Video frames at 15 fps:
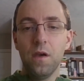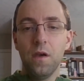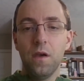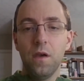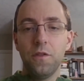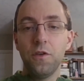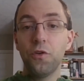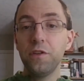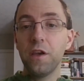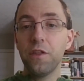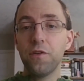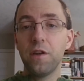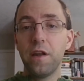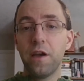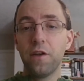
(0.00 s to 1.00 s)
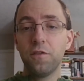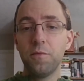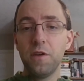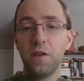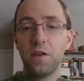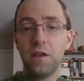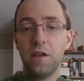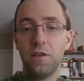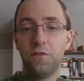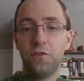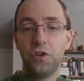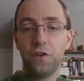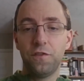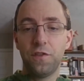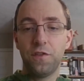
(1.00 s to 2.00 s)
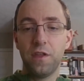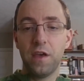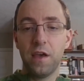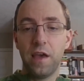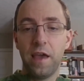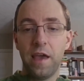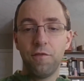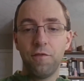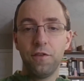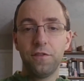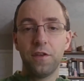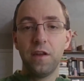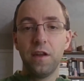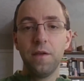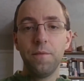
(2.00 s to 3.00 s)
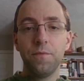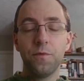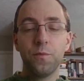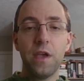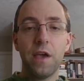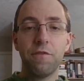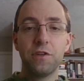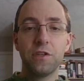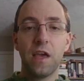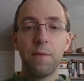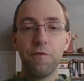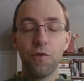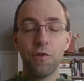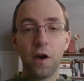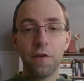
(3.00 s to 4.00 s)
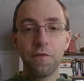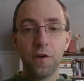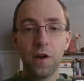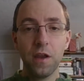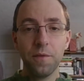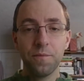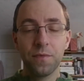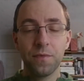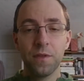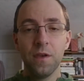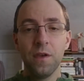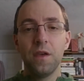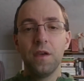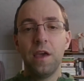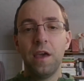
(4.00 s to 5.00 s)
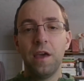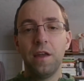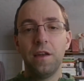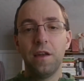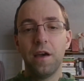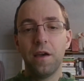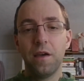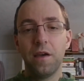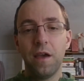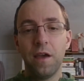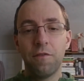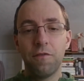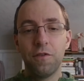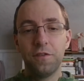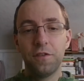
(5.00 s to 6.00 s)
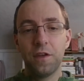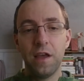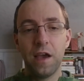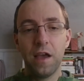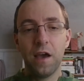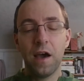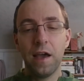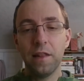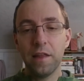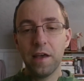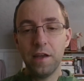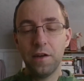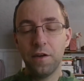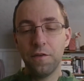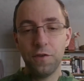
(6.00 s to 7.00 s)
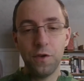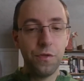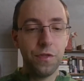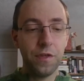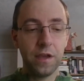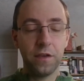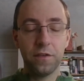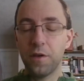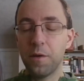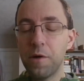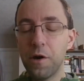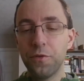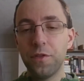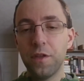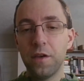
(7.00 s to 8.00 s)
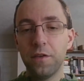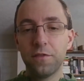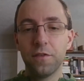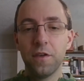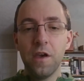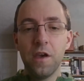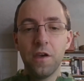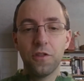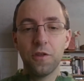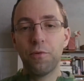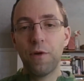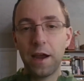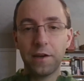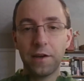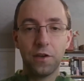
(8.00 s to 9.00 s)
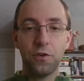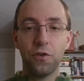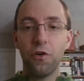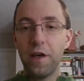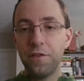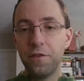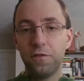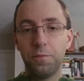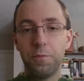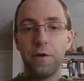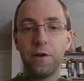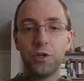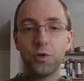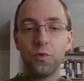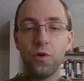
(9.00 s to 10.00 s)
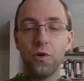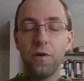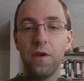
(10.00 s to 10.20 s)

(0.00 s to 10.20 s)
The only other announcement is just that every Sunday we have a time of offering. And every Sunday I highlight a few things about this, the practical and the spiritual.